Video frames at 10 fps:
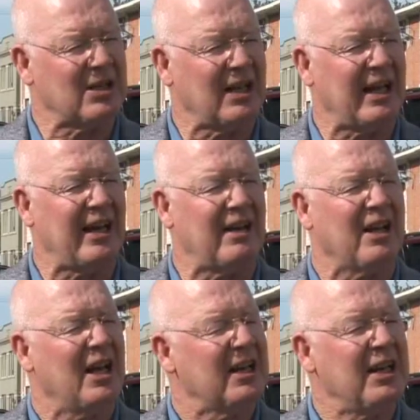aloud,
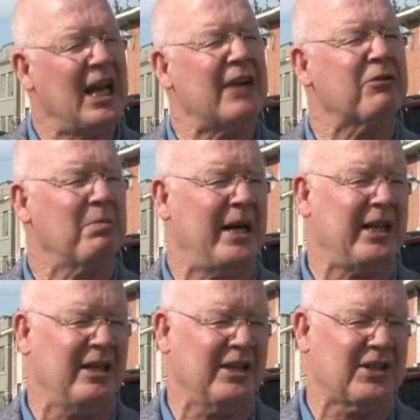never
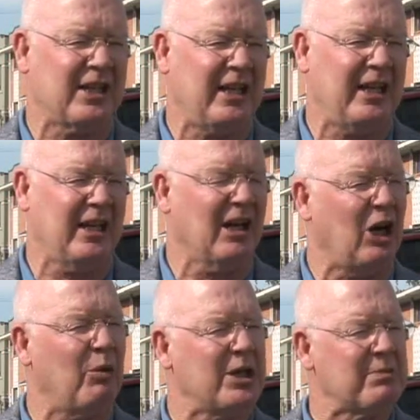making a scene,
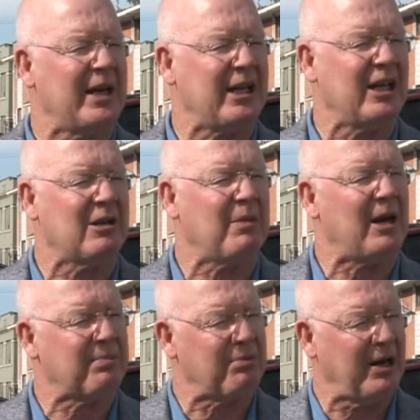always making it
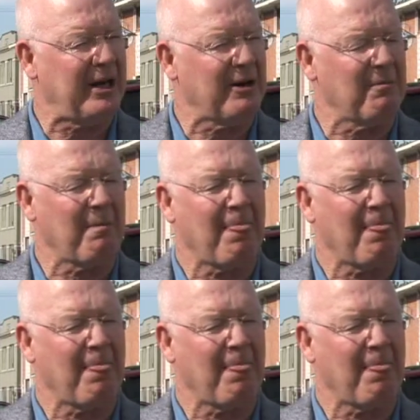about prayer.